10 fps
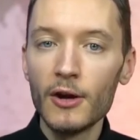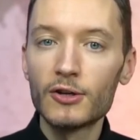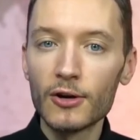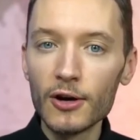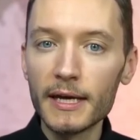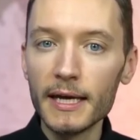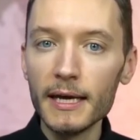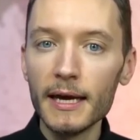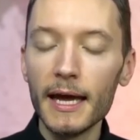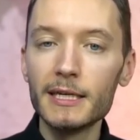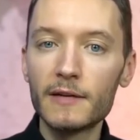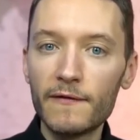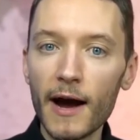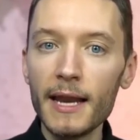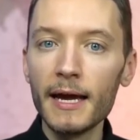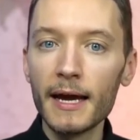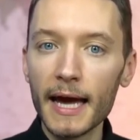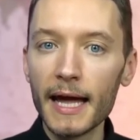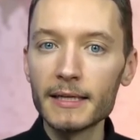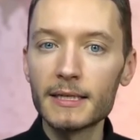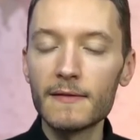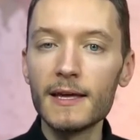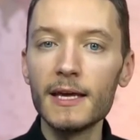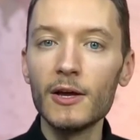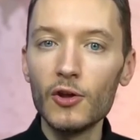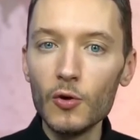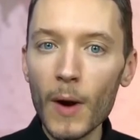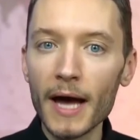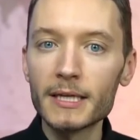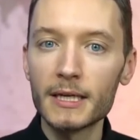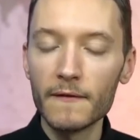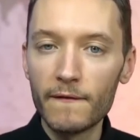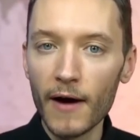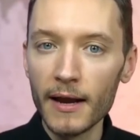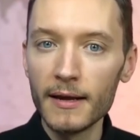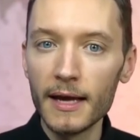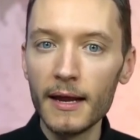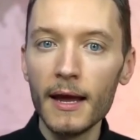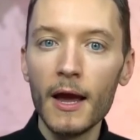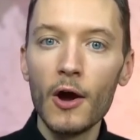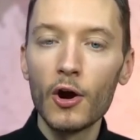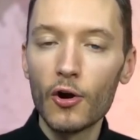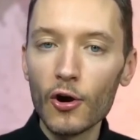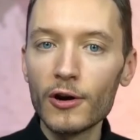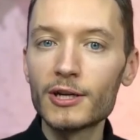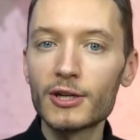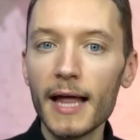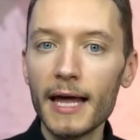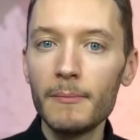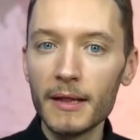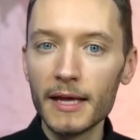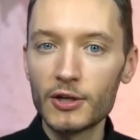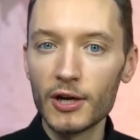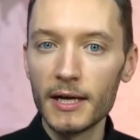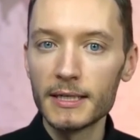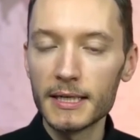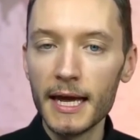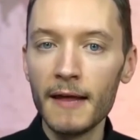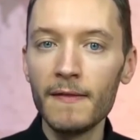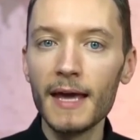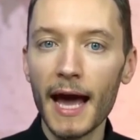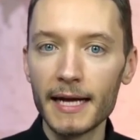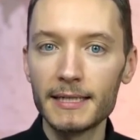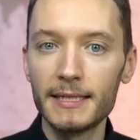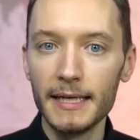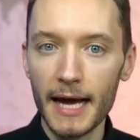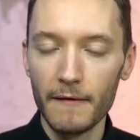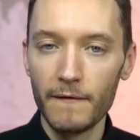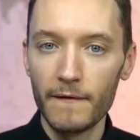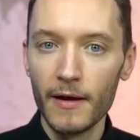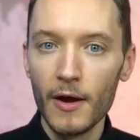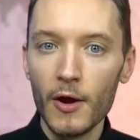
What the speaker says: Turkey is fighting against the US-funded Kurdish-led militias in the SDF.